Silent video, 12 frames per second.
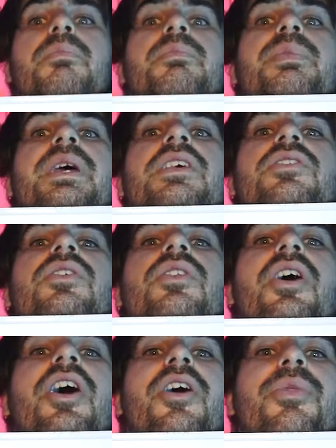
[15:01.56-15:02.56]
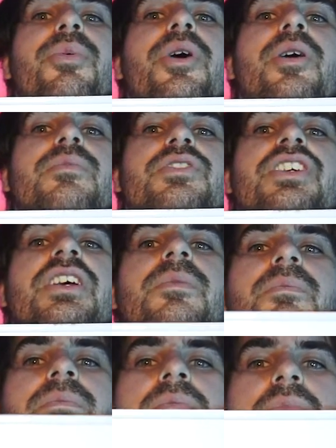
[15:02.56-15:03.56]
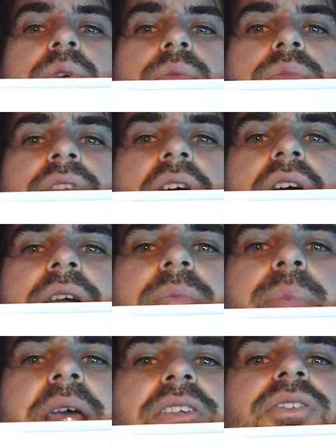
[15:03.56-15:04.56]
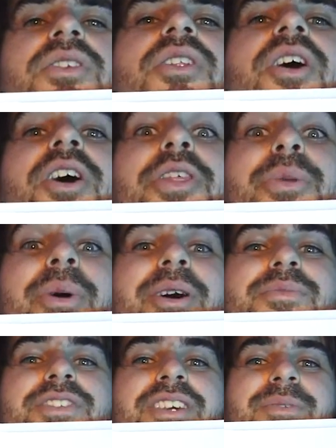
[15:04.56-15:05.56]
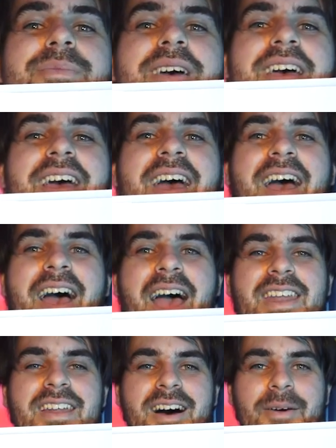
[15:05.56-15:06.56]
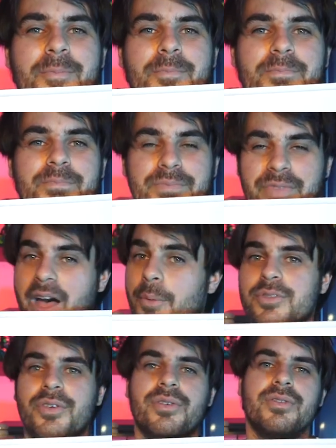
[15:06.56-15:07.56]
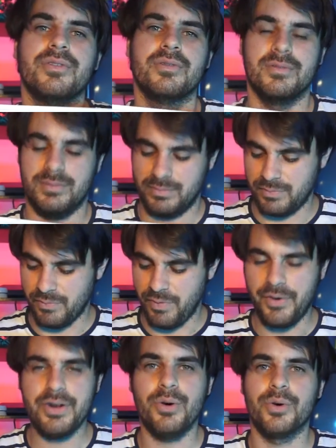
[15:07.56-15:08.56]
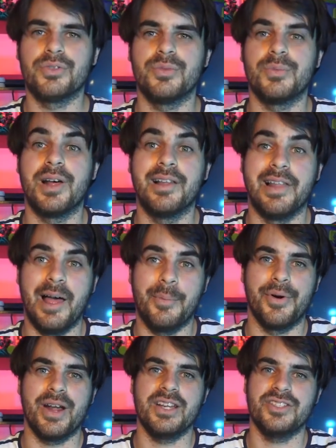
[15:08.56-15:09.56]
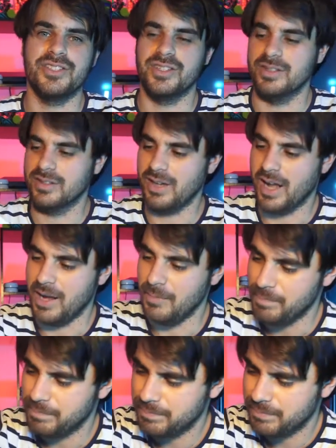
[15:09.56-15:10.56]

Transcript: Pixel Earthworm Jim. Pixel Earthworm Jim. And that was a very awesome collaboration. I